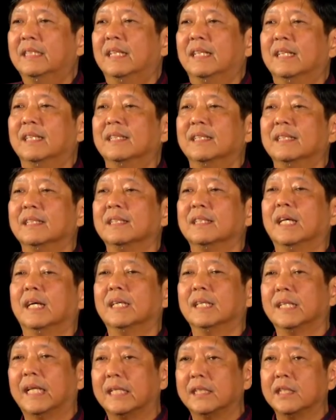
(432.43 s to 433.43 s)
And
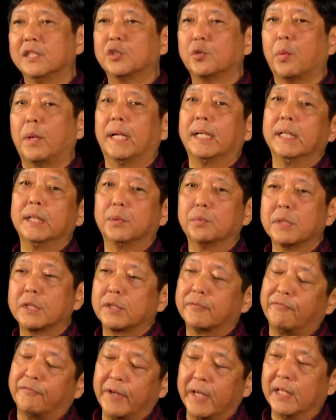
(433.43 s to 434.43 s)
uh, that is why it
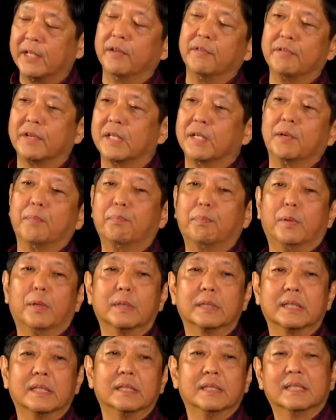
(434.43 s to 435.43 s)
was very, very
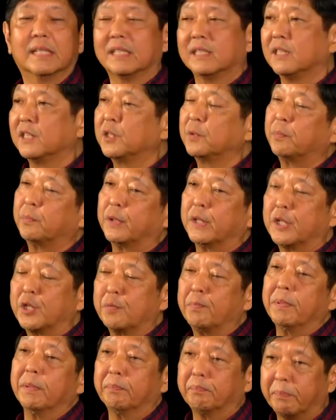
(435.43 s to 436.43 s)
important that this
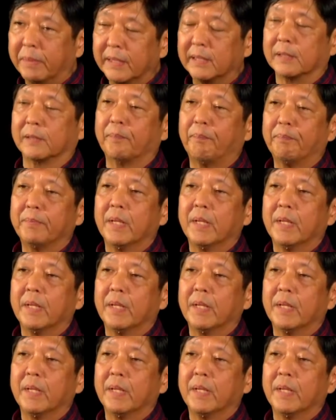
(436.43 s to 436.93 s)
bridge be built